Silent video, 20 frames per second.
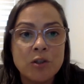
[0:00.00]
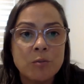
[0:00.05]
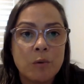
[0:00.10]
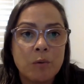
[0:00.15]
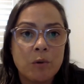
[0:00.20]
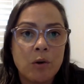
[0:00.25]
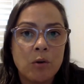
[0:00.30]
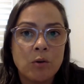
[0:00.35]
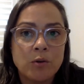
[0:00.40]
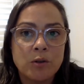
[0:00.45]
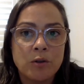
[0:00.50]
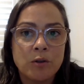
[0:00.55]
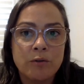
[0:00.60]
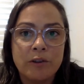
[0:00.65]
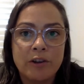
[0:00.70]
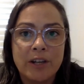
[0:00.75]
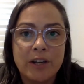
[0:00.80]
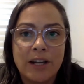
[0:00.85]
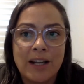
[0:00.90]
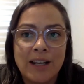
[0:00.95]
but we're also
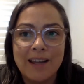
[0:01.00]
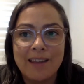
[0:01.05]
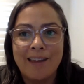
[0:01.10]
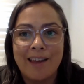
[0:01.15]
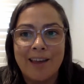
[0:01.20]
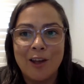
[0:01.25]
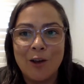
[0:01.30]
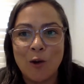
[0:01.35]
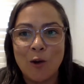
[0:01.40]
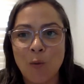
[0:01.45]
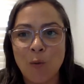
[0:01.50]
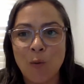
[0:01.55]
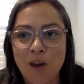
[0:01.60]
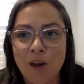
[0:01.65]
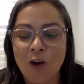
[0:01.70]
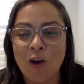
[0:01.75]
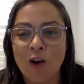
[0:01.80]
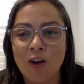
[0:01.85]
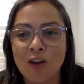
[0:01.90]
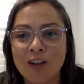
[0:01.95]
very clear that, you know,
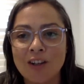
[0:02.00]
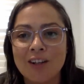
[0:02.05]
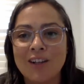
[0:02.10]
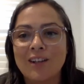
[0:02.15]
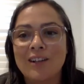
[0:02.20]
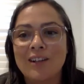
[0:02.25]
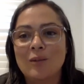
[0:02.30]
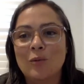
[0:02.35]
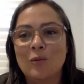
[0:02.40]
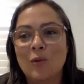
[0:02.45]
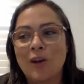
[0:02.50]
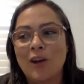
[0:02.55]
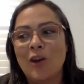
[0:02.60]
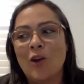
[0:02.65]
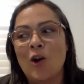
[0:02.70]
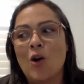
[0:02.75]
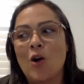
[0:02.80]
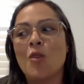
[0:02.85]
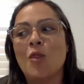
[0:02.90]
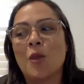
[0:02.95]
we're
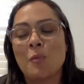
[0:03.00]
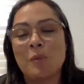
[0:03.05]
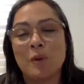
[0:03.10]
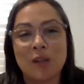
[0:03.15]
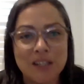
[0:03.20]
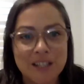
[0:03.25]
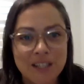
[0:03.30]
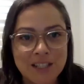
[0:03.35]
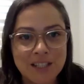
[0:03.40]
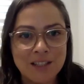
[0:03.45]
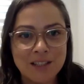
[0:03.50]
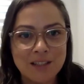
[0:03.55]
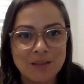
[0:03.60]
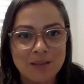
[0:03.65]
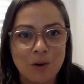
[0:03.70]
not the police,